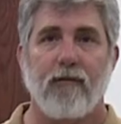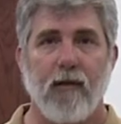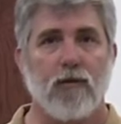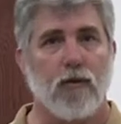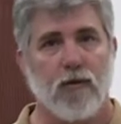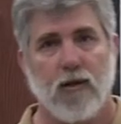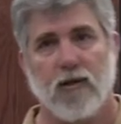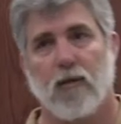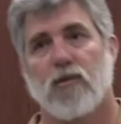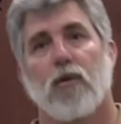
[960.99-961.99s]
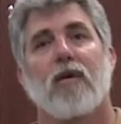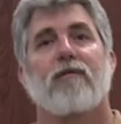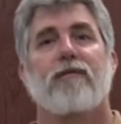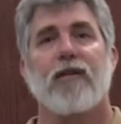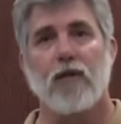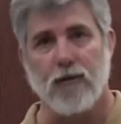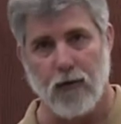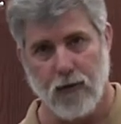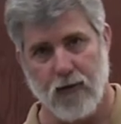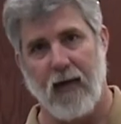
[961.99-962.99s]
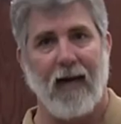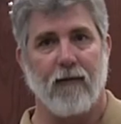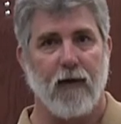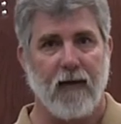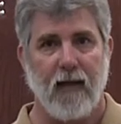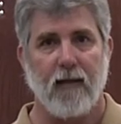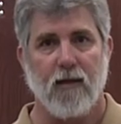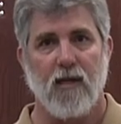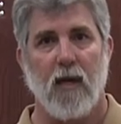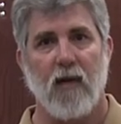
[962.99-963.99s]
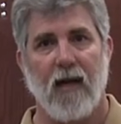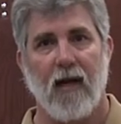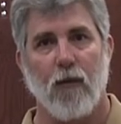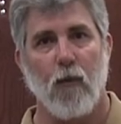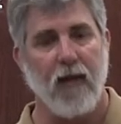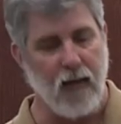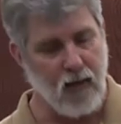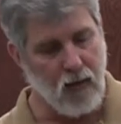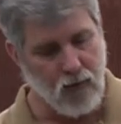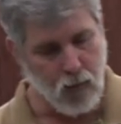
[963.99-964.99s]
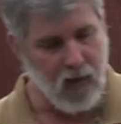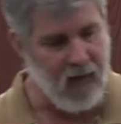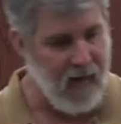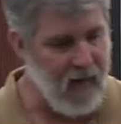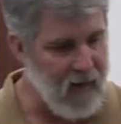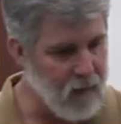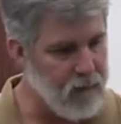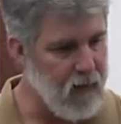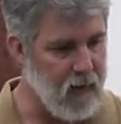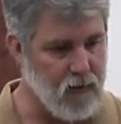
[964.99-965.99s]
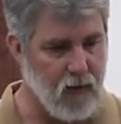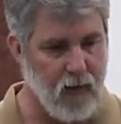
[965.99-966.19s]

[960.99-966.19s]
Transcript: filter system, so it filters everything that's coming down with it. And as we have actually